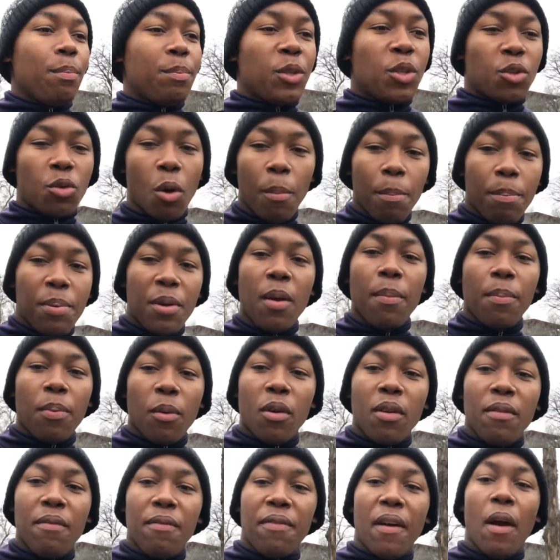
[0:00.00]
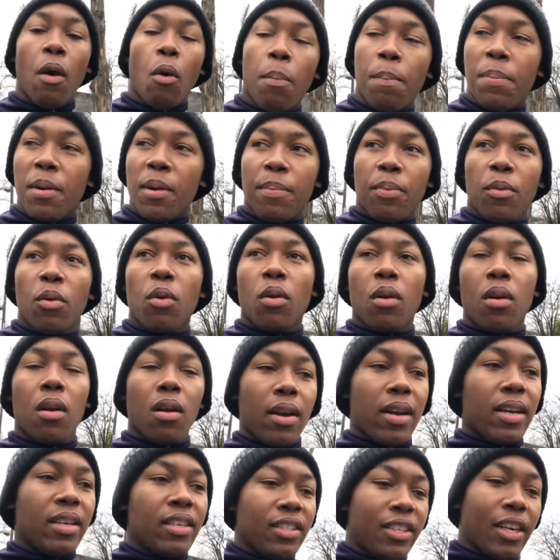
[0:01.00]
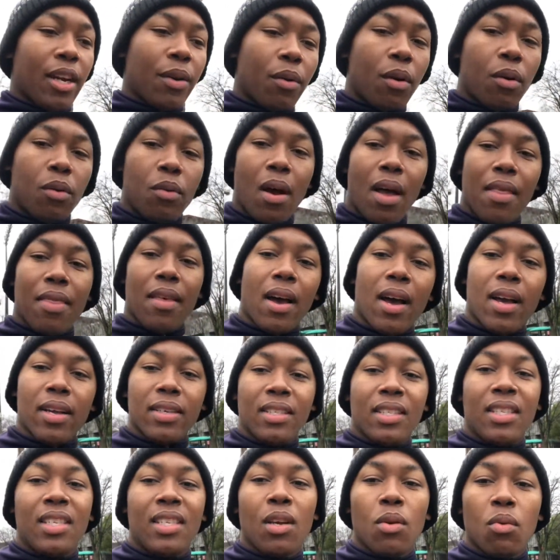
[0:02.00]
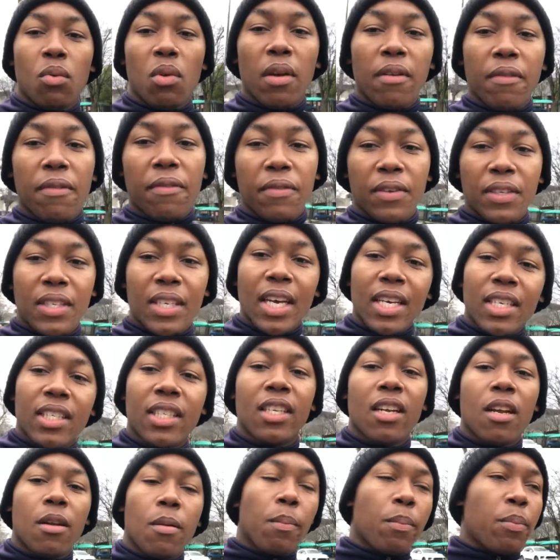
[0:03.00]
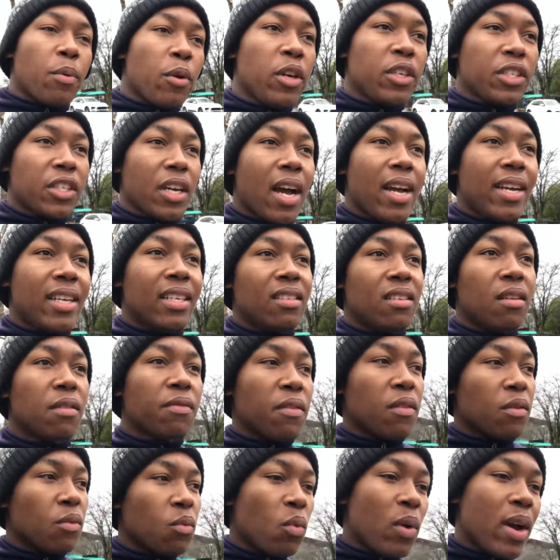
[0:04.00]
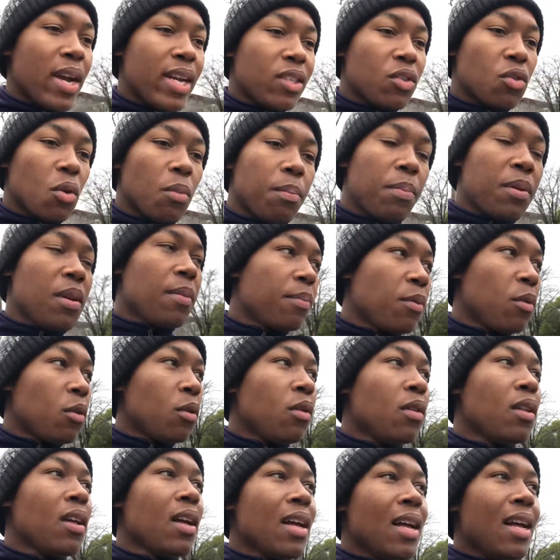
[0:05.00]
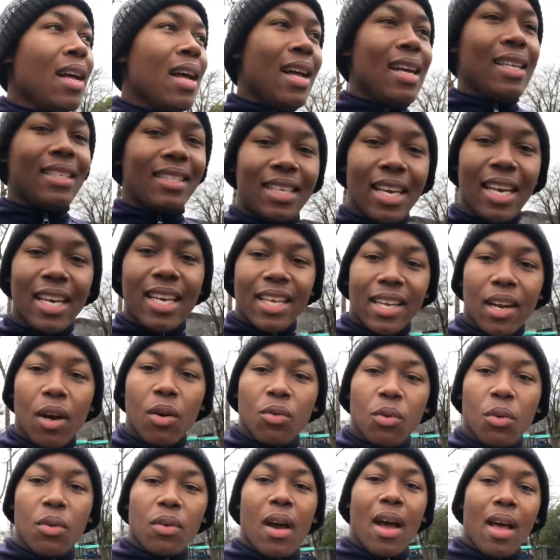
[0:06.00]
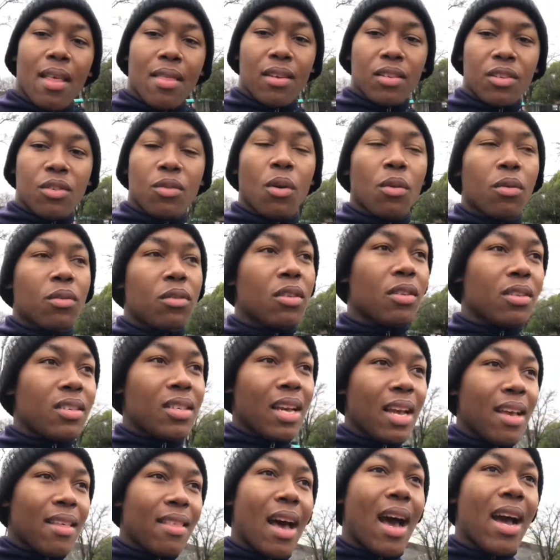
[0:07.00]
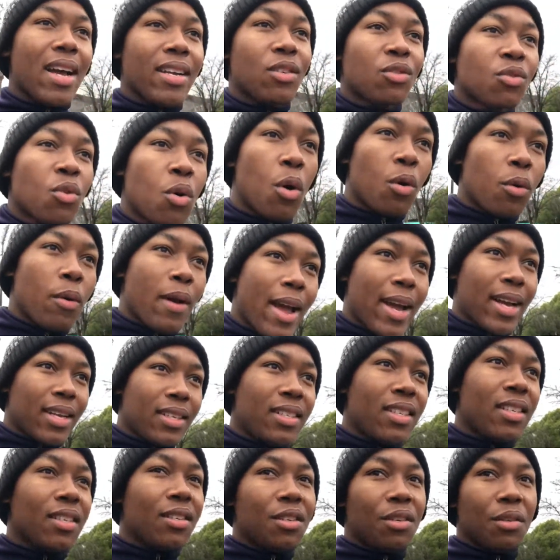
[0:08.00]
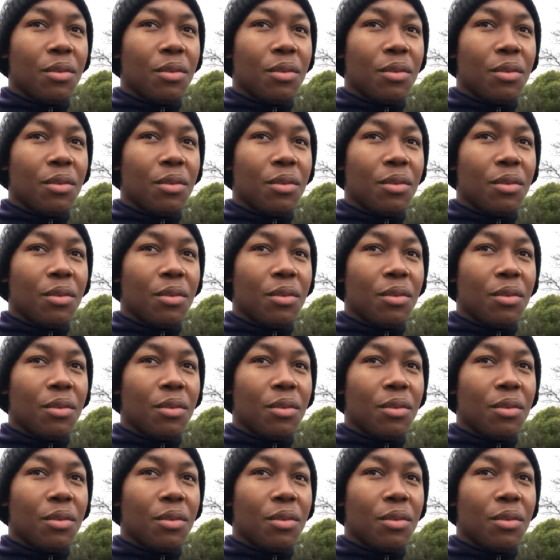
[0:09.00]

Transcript: some people in fact, or people in general rather, deal with tension and pressure in different ways. Some people take it out on others. Not to say that it's correct to